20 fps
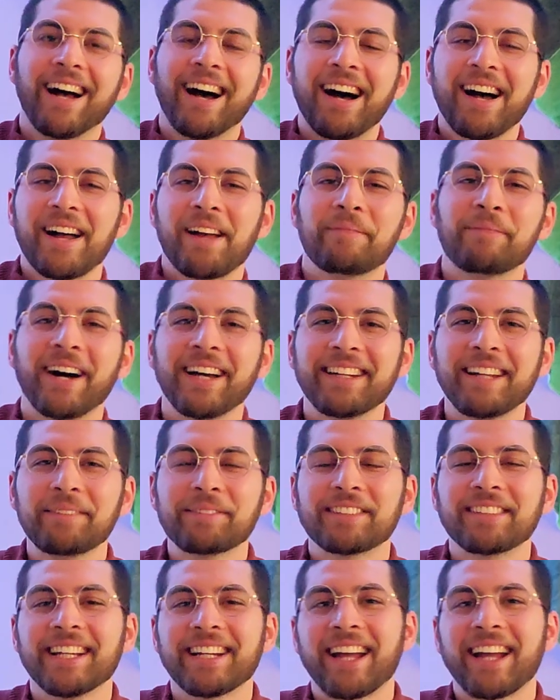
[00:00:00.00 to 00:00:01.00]
Hi, my
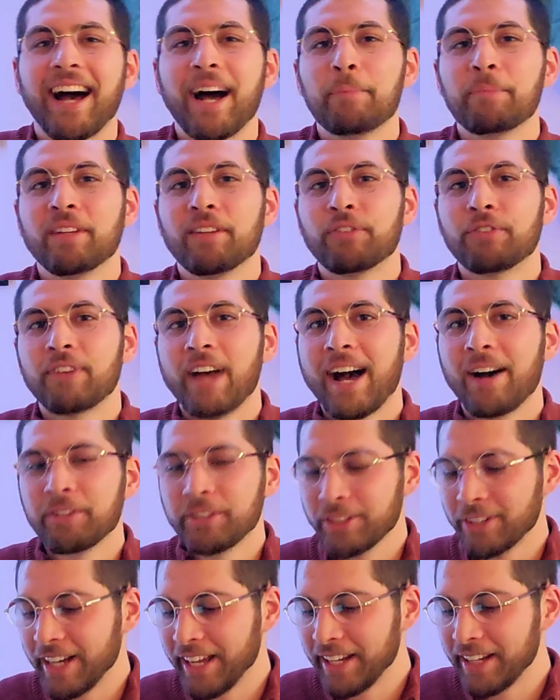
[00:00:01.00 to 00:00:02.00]
name's Nick. I'm the
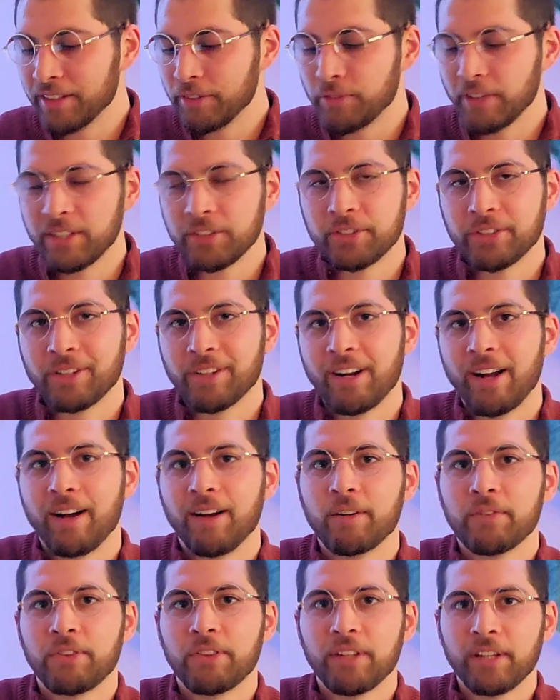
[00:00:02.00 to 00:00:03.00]
founder and inventor
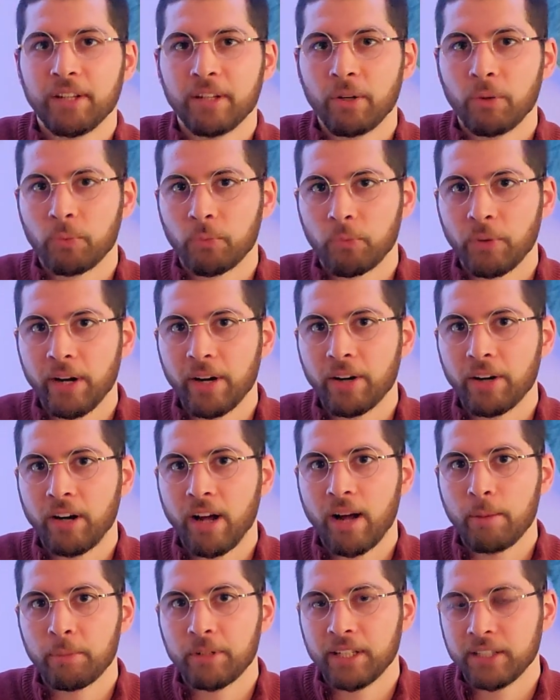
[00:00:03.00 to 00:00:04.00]
of the Rare
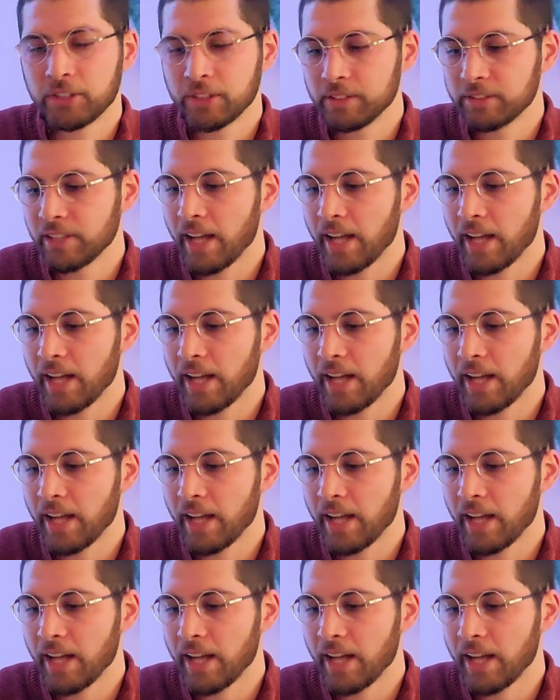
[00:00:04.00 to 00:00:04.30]
Combinations